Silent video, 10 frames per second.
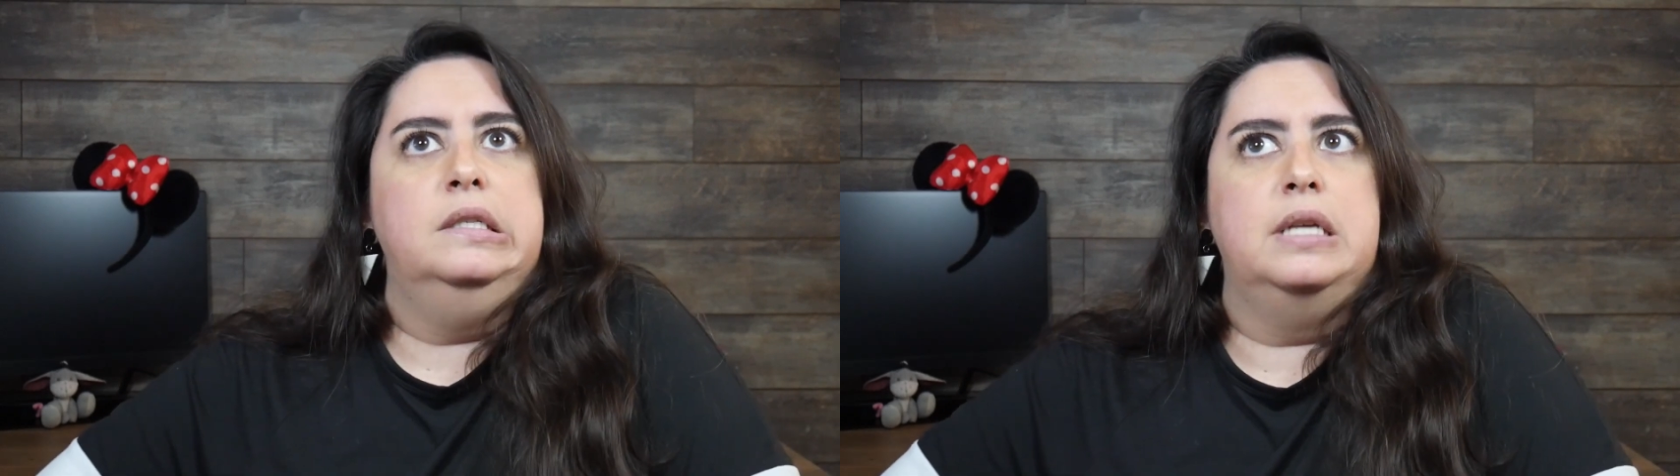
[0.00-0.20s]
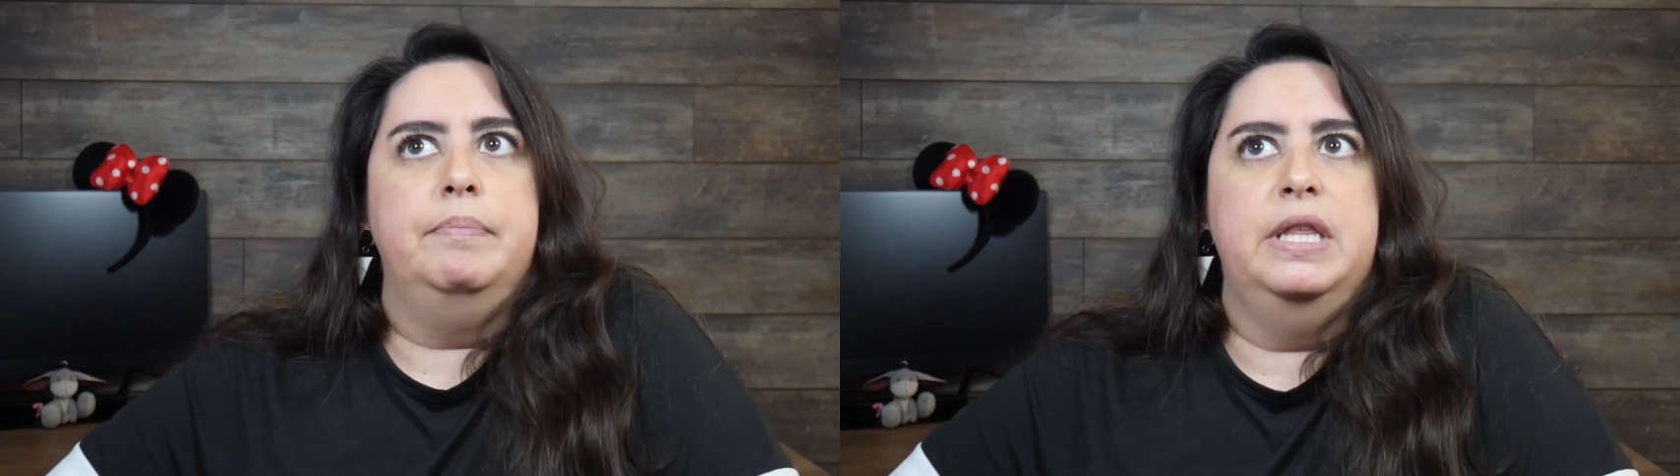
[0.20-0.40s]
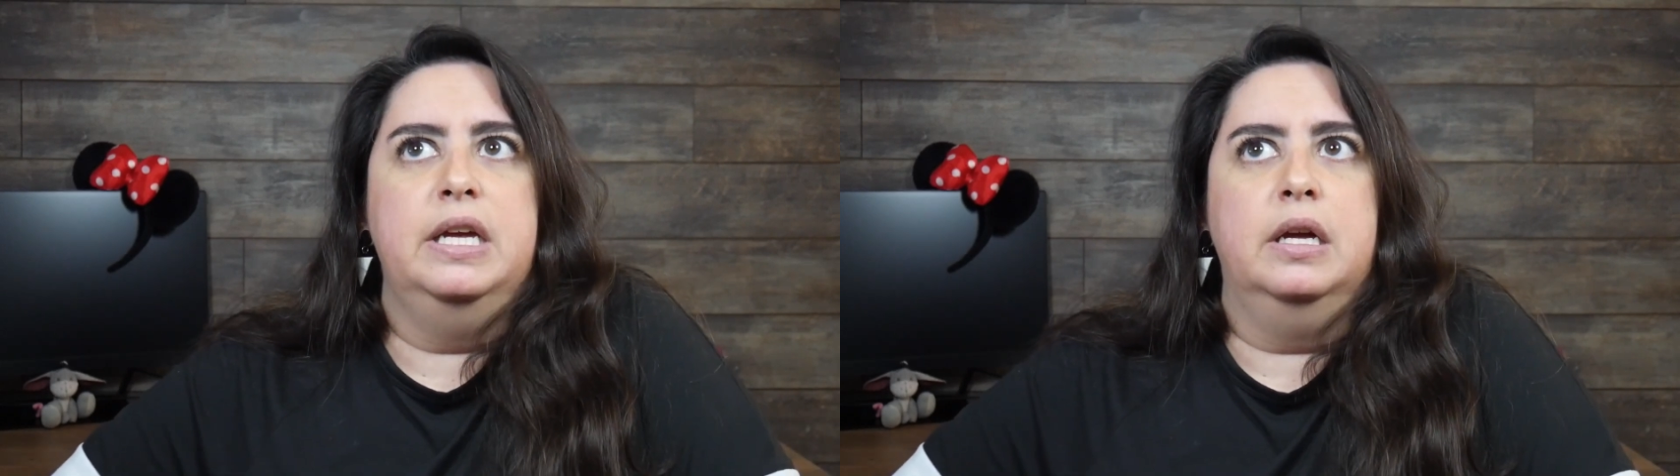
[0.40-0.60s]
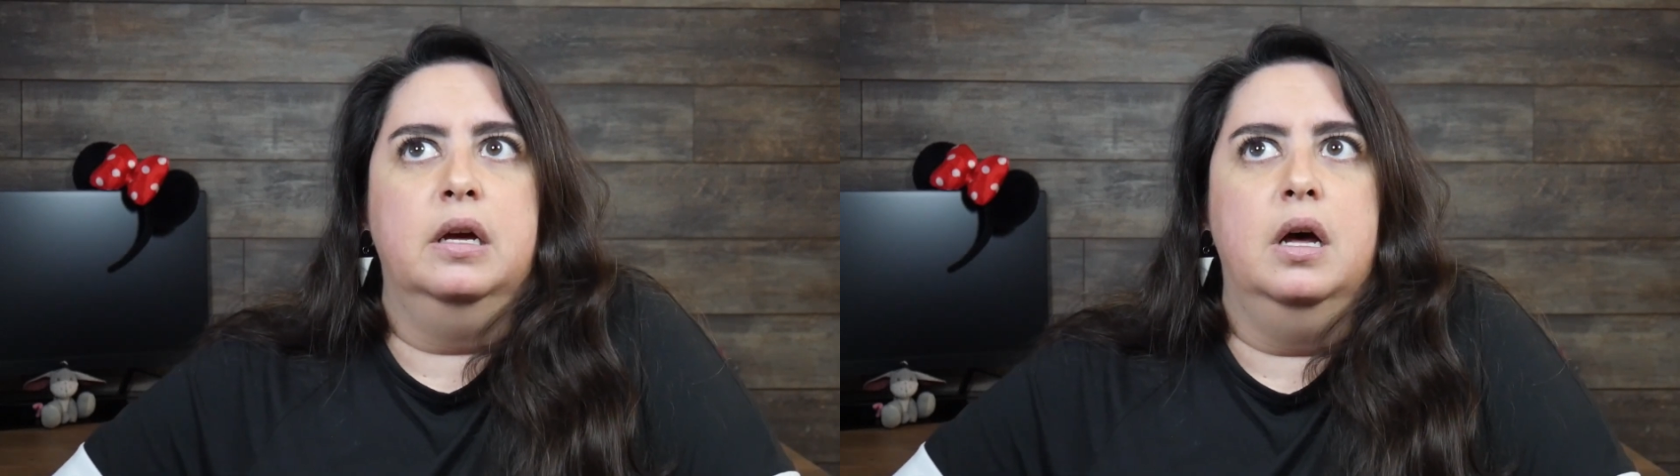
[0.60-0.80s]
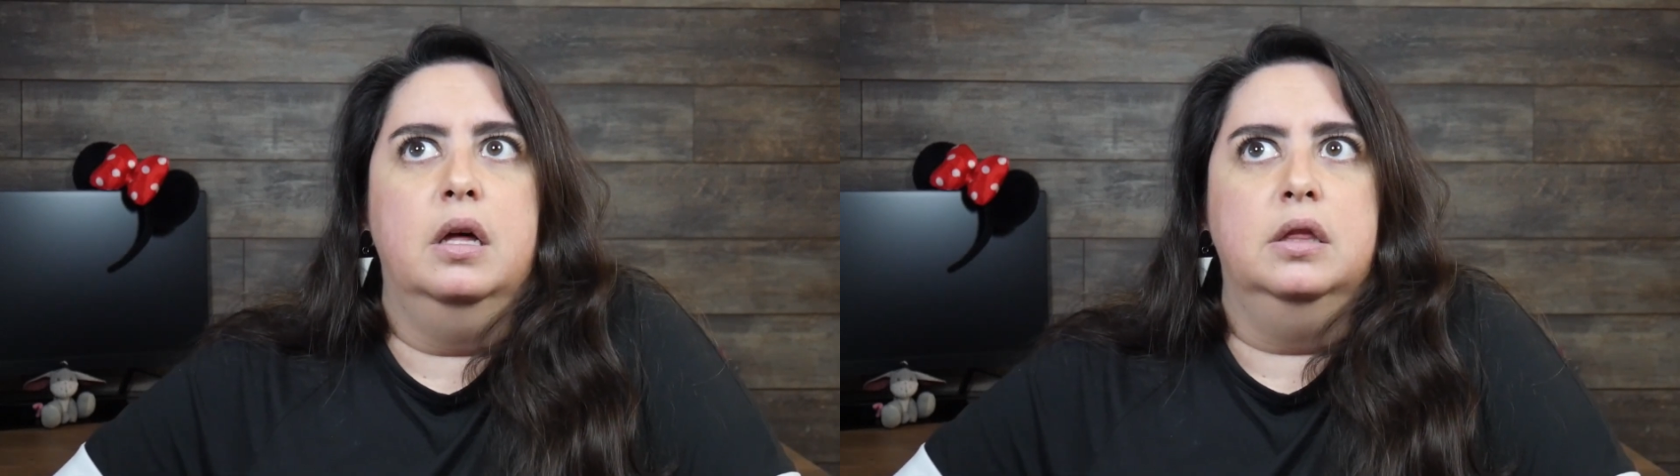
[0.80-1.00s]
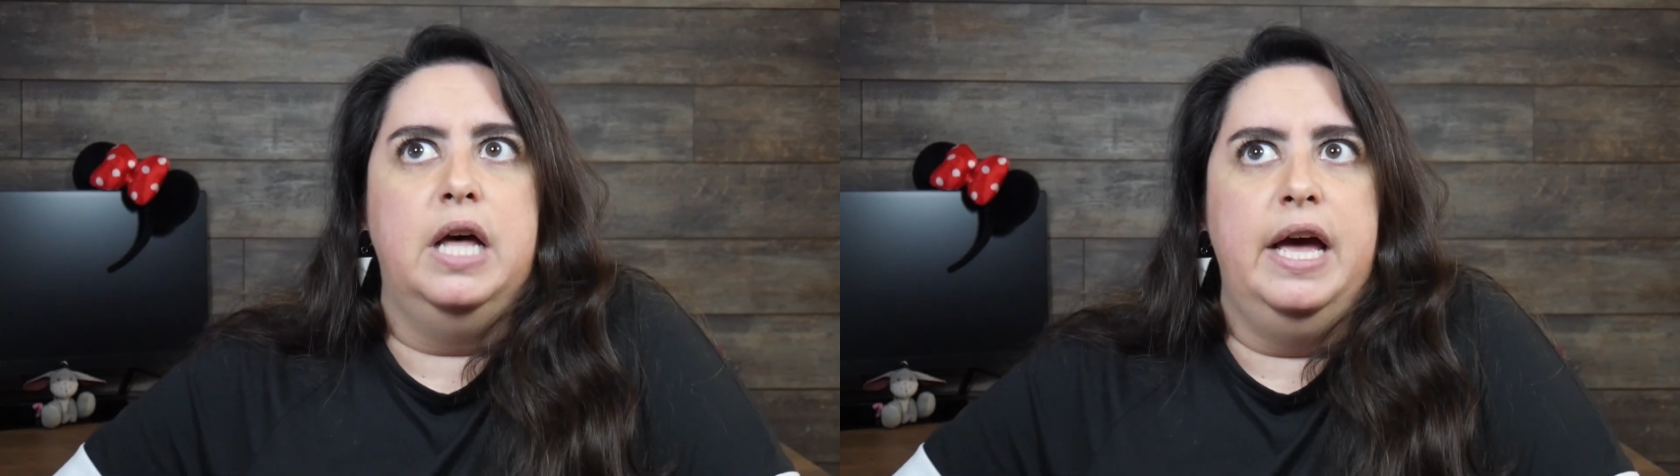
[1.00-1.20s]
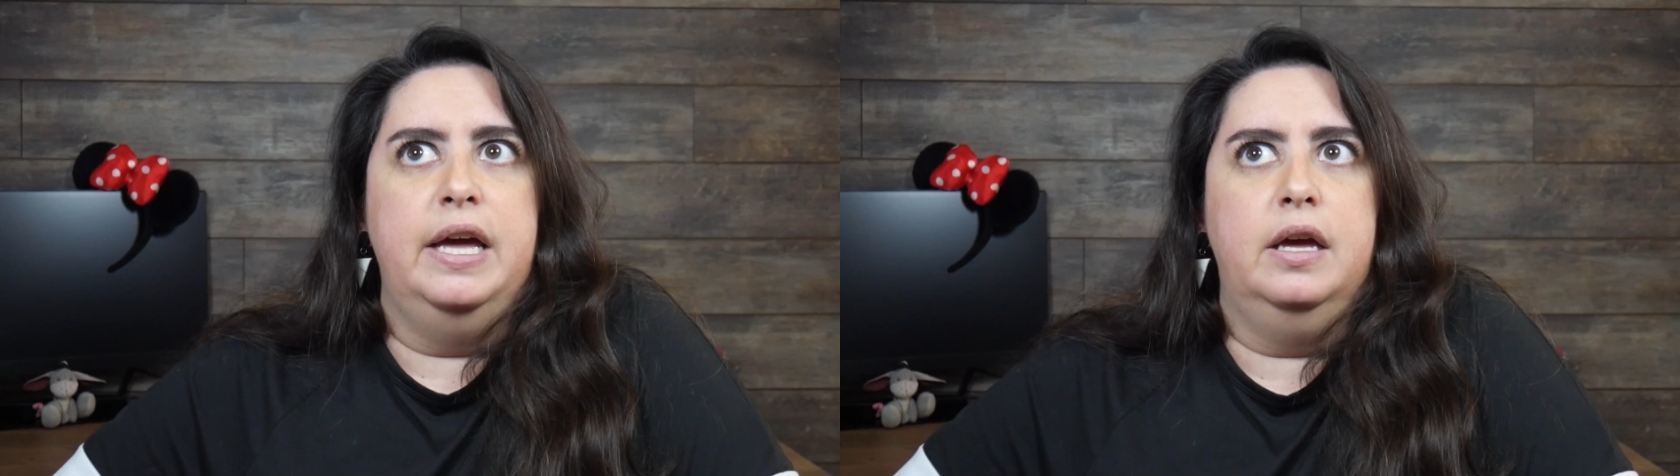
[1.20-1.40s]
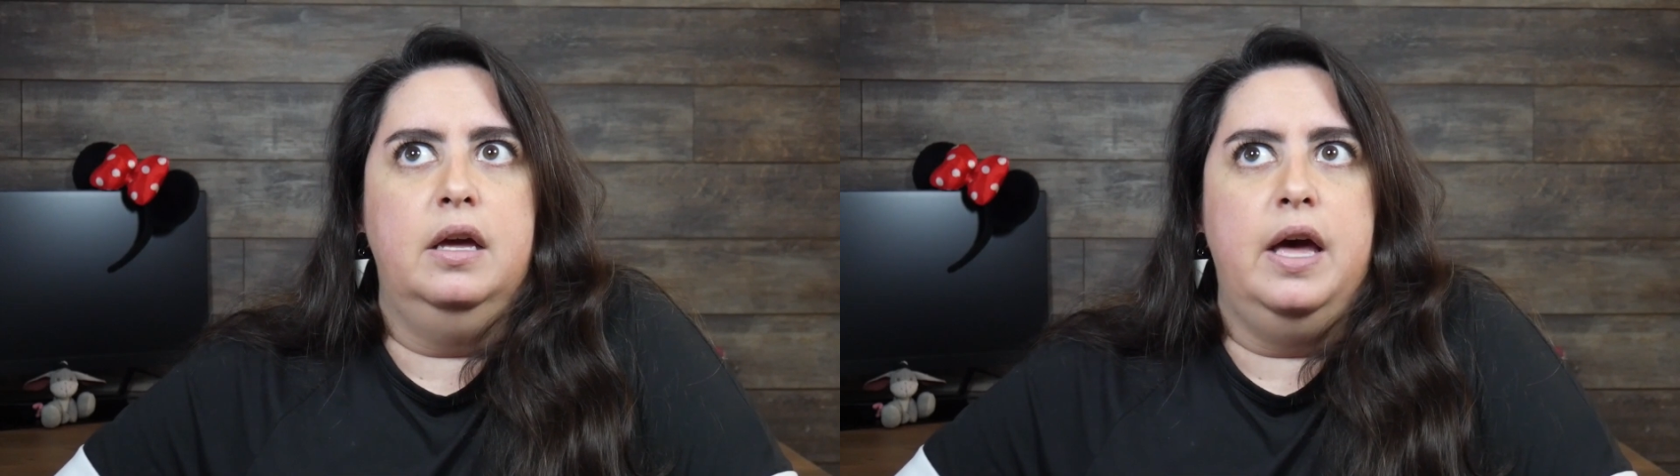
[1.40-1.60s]
something
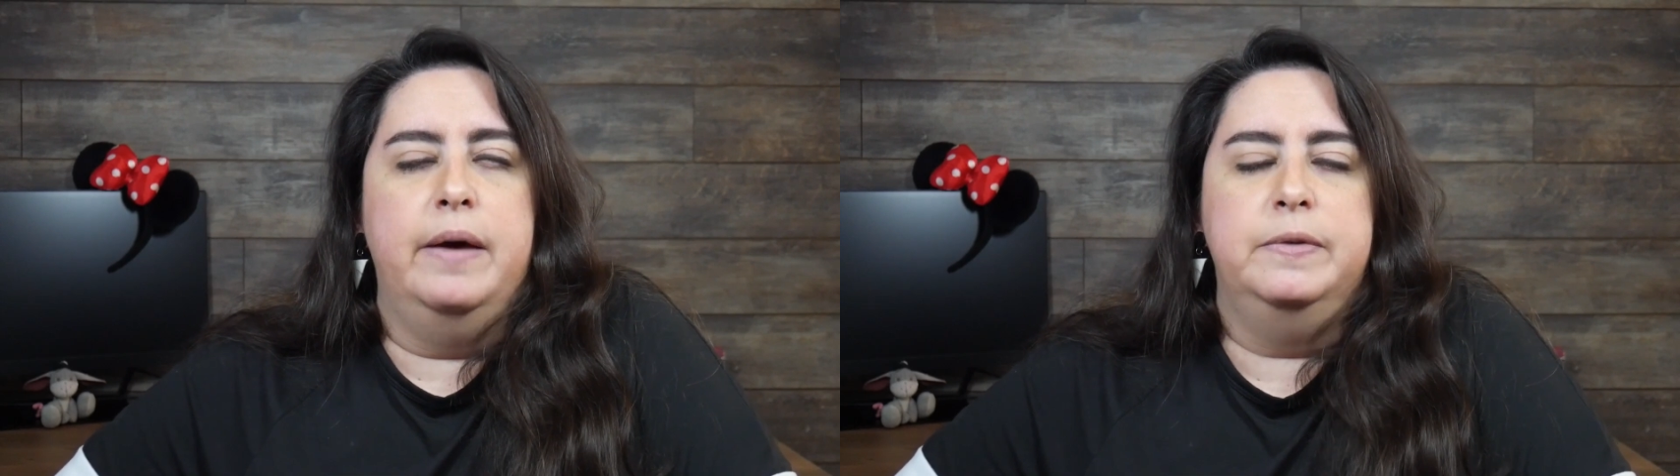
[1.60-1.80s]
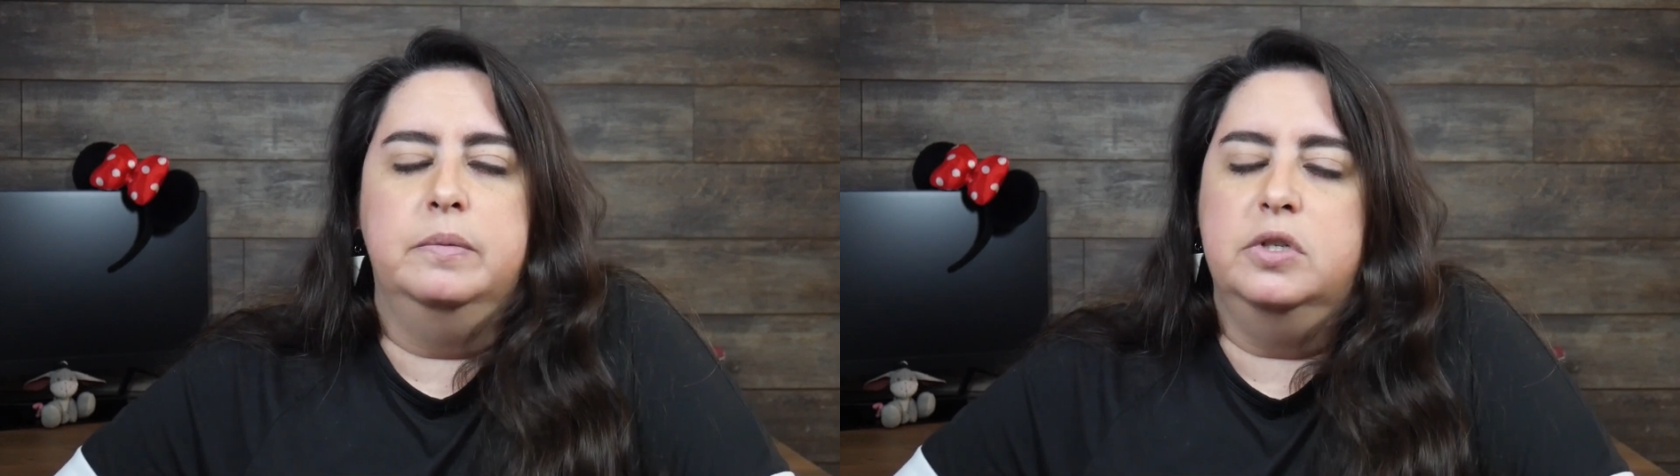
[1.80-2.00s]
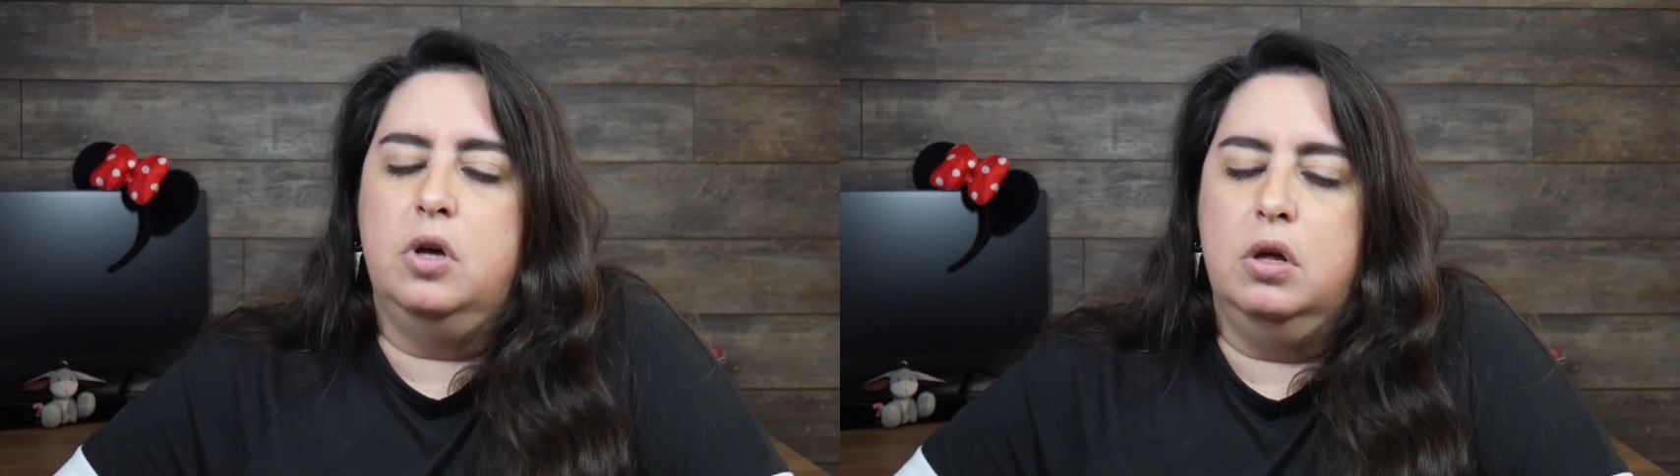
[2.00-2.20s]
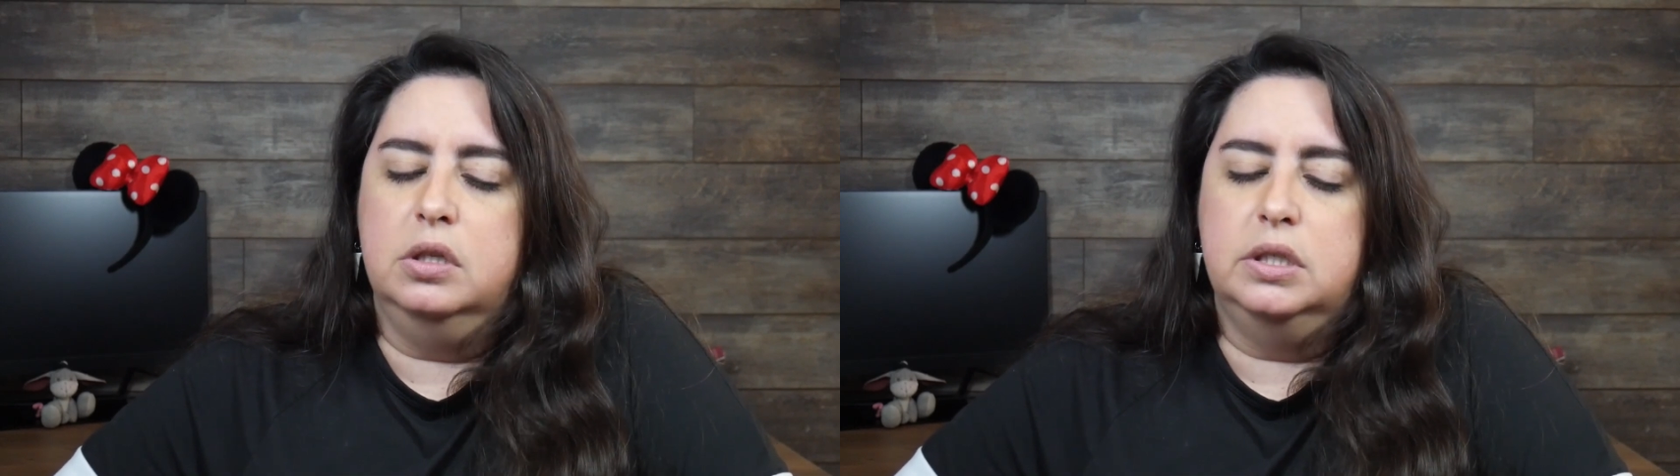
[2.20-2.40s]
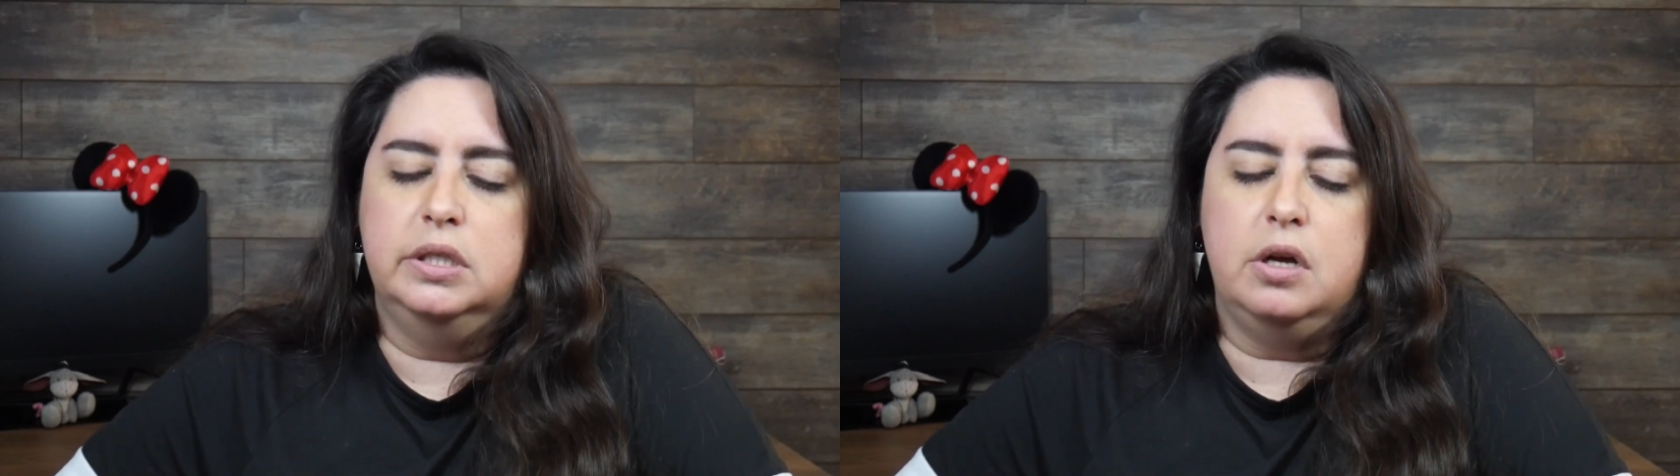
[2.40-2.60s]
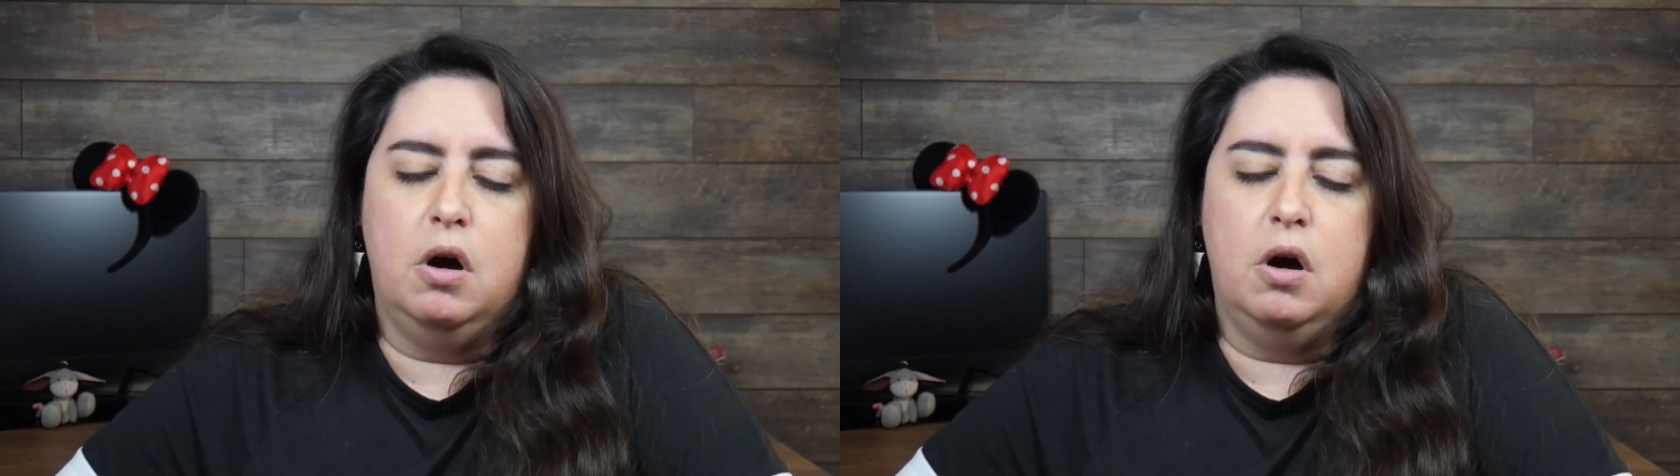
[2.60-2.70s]
like Epsom salts